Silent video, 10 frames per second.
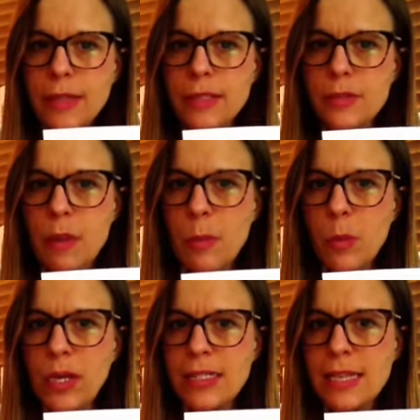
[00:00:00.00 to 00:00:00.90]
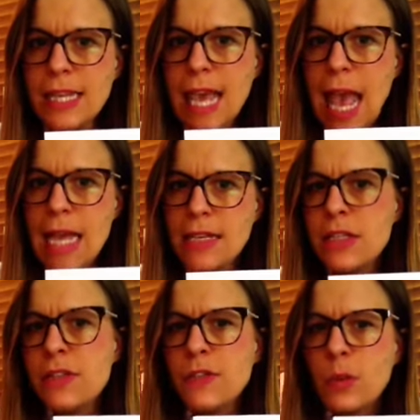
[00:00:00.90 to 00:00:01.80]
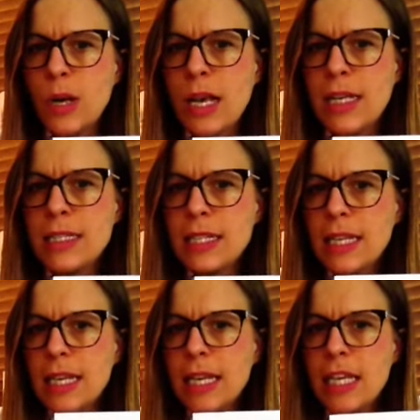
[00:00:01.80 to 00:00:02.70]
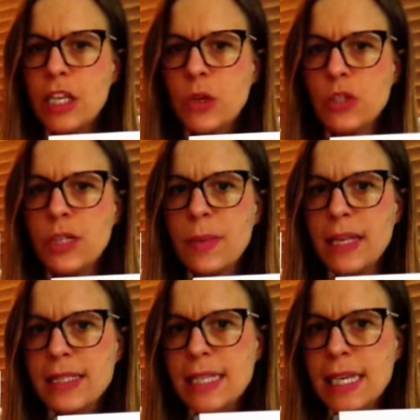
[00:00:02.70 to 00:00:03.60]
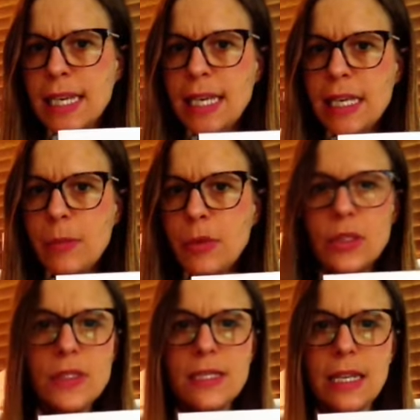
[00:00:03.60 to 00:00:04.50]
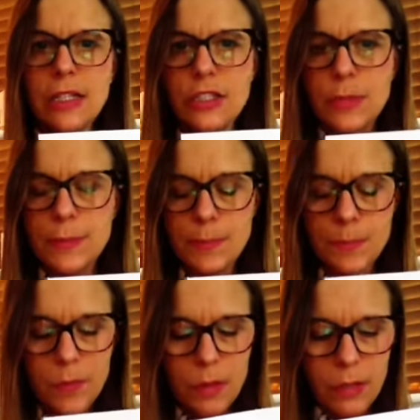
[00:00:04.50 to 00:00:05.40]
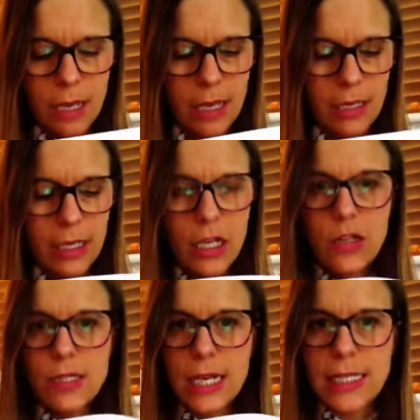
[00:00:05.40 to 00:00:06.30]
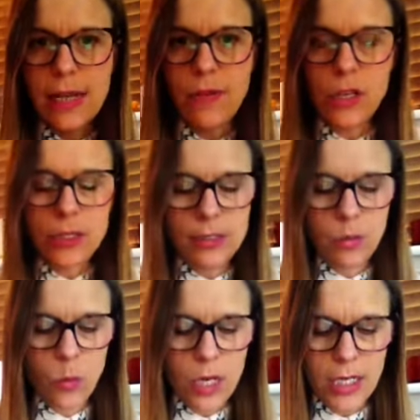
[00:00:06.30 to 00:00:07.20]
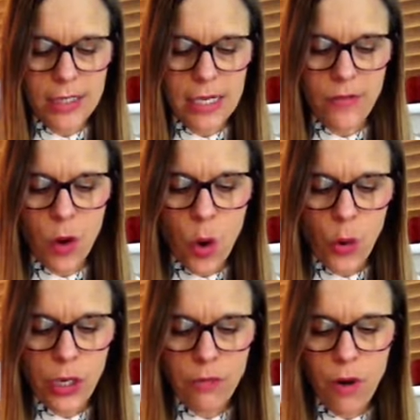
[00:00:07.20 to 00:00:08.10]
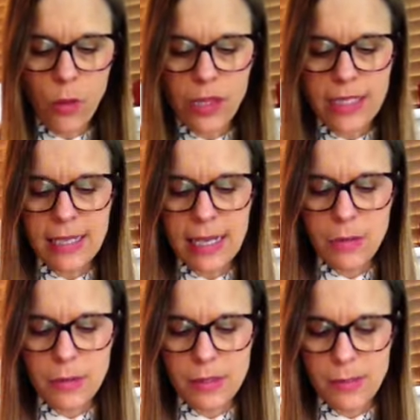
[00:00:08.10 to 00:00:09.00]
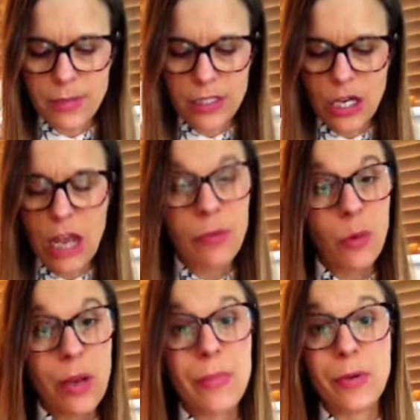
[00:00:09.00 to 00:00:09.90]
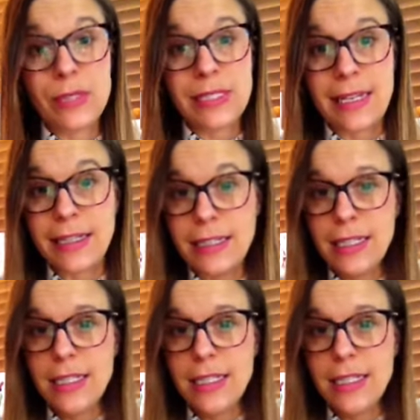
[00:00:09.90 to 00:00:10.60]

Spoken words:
So remember, when it's at the end of a word, it usually makes the E pronunciation. Okay, so let's have a look at some words. And I've already wrote these out. I don't have my whiteboard today.